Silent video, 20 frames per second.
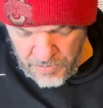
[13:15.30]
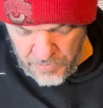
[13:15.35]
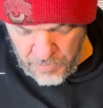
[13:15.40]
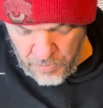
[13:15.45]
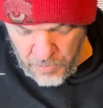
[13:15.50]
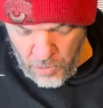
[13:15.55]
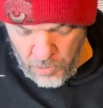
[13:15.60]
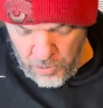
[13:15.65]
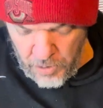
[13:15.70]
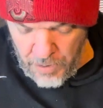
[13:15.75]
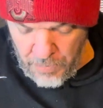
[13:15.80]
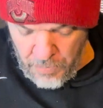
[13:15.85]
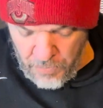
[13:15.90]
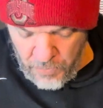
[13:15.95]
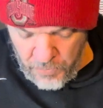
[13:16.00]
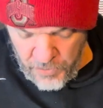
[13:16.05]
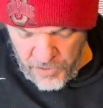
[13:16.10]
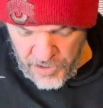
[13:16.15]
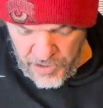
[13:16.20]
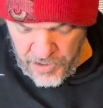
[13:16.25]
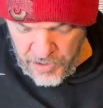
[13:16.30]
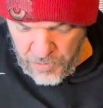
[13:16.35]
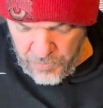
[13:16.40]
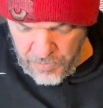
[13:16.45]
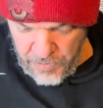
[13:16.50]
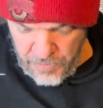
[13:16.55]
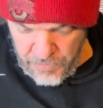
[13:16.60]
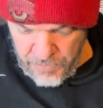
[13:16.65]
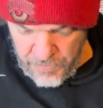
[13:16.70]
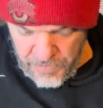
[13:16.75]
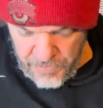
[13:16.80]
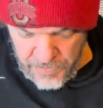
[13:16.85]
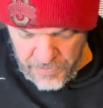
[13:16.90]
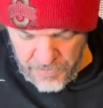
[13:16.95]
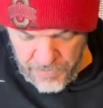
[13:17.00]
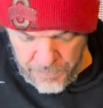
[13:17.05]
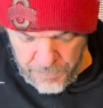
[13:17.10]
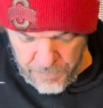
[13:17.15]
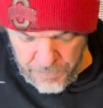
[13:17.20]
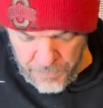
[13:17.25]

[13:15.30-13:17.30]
hold on before I go any further.